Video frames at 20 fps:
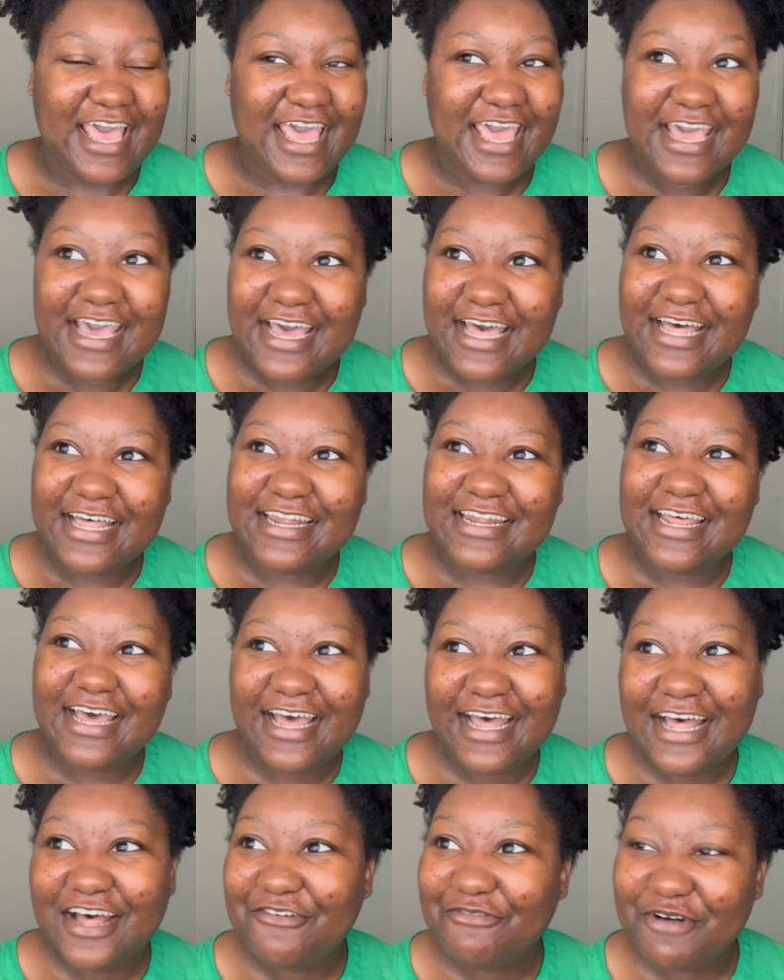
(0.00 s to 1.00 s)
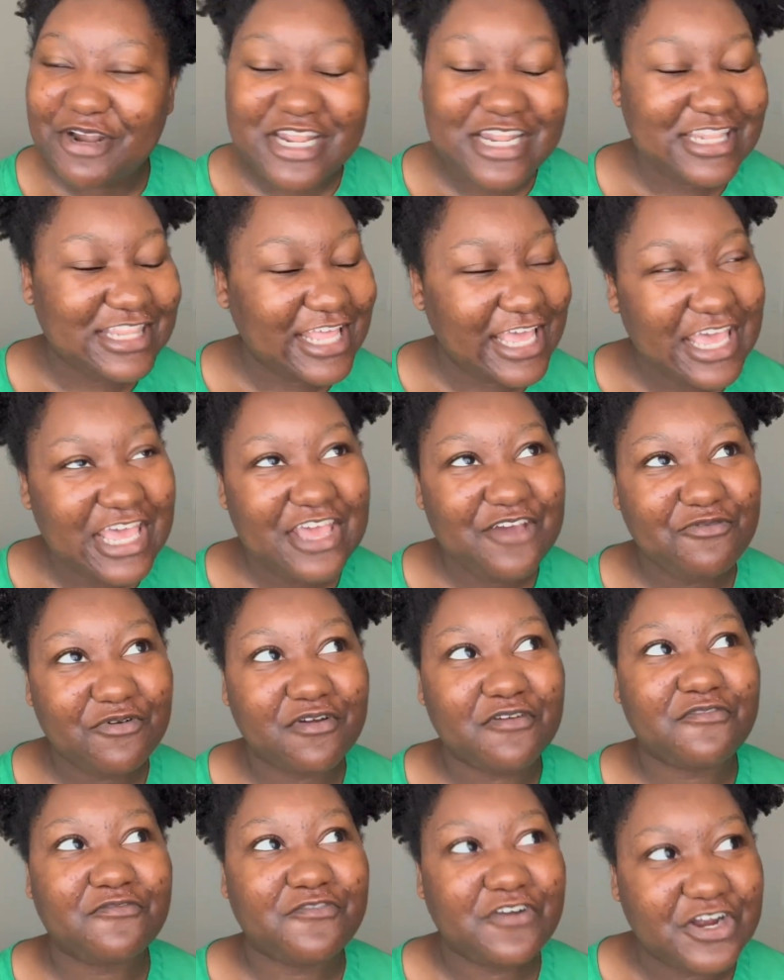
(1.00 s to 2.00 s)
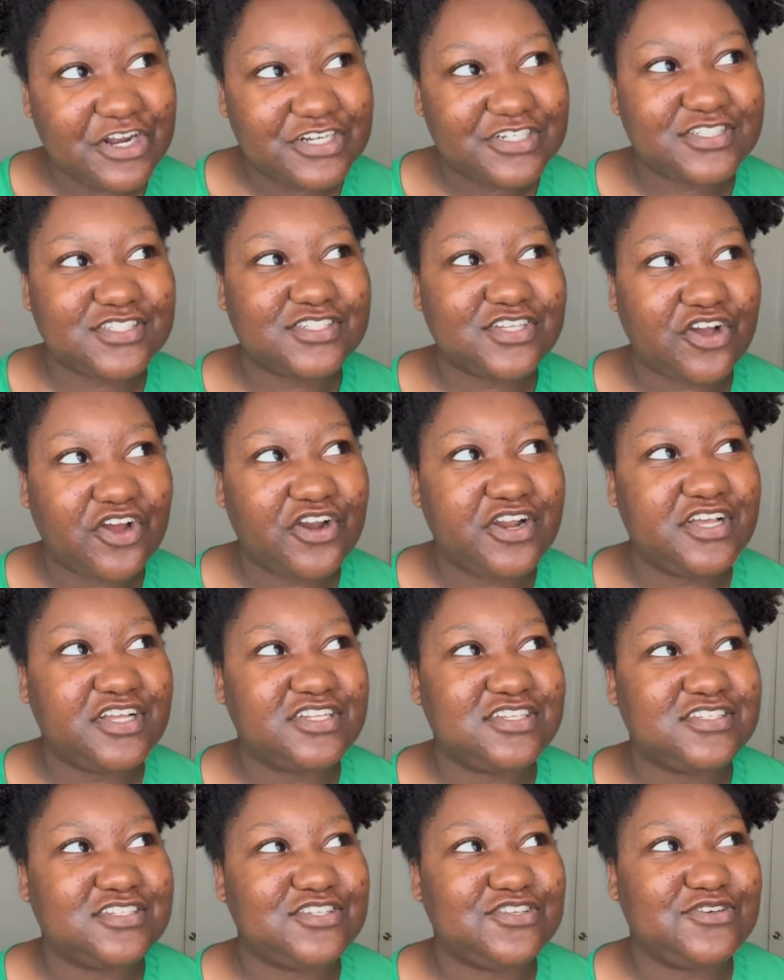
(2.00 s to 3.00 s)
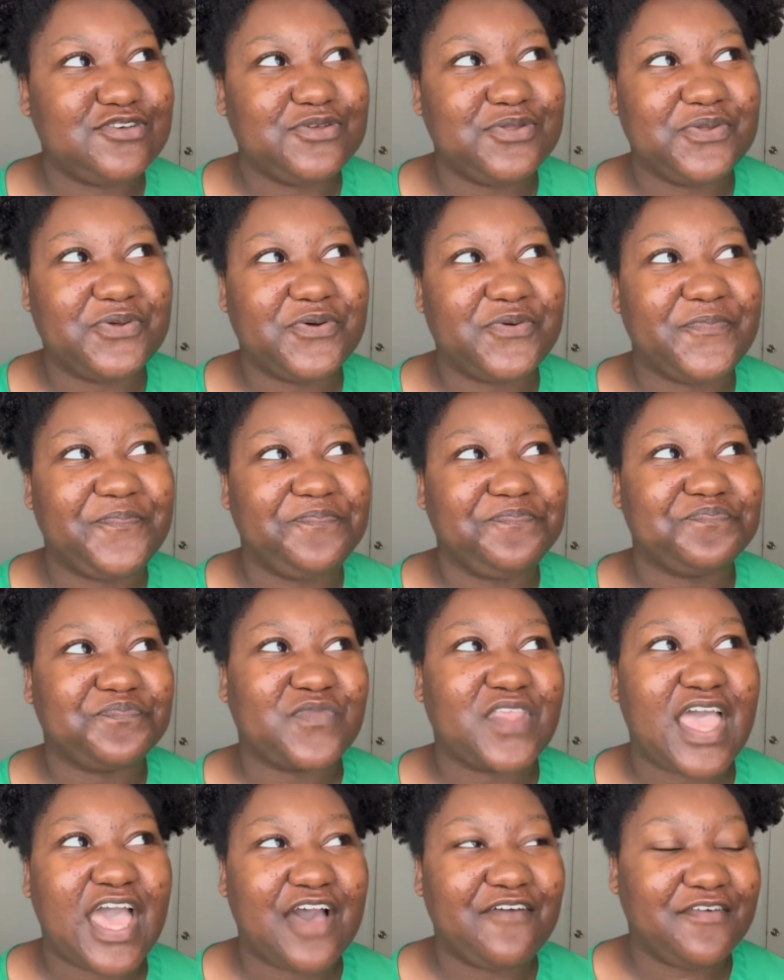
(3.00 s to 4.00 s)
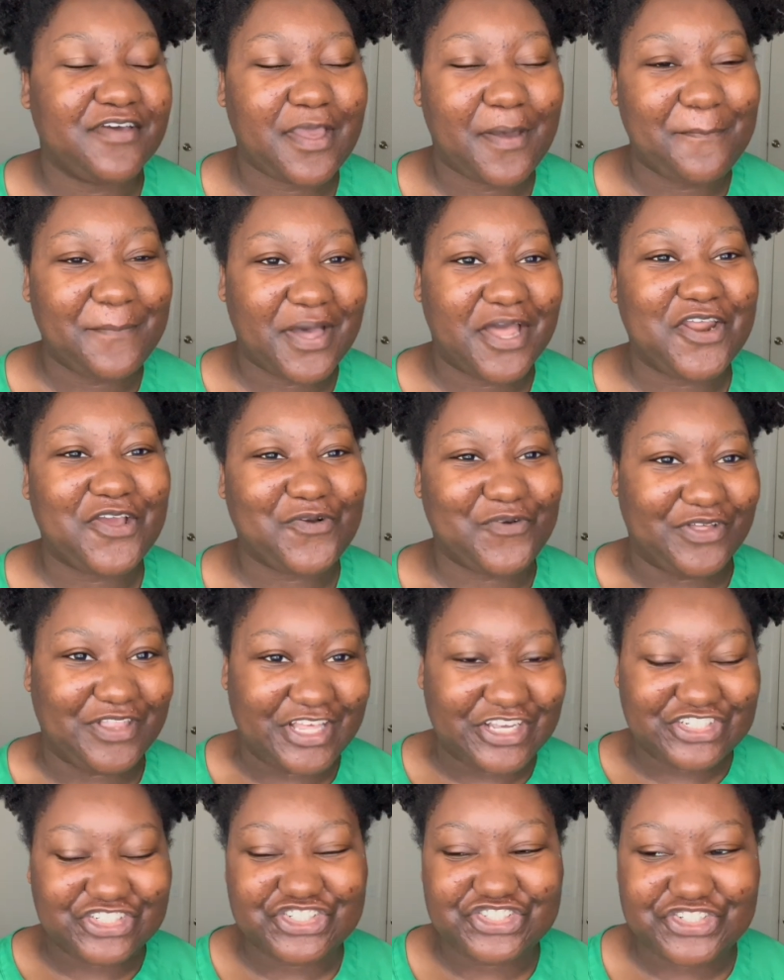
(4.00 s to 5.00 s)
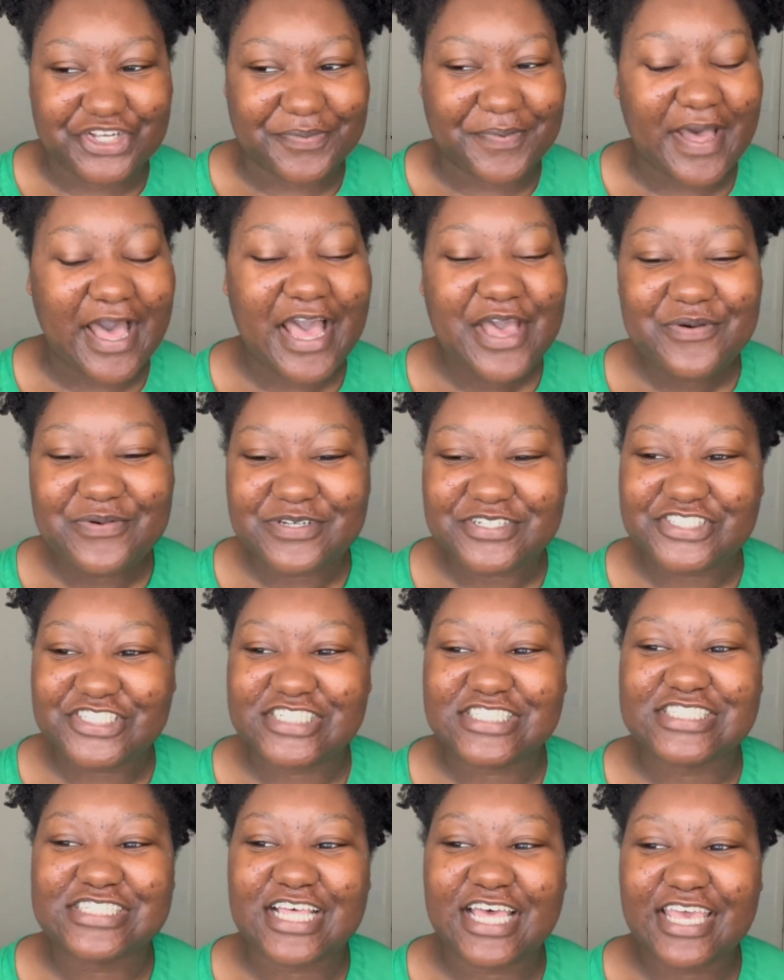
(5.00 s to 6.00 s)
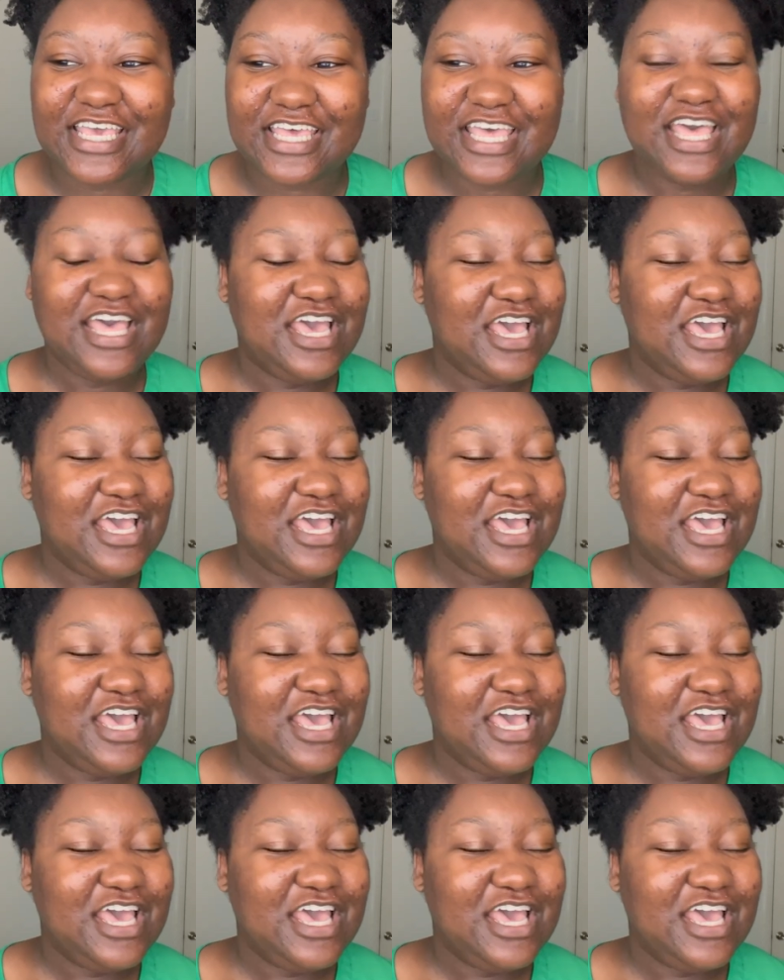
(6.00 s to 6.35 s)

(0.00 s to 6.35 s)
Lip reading: And when they were first starting to have like a budding relationship, I was just like,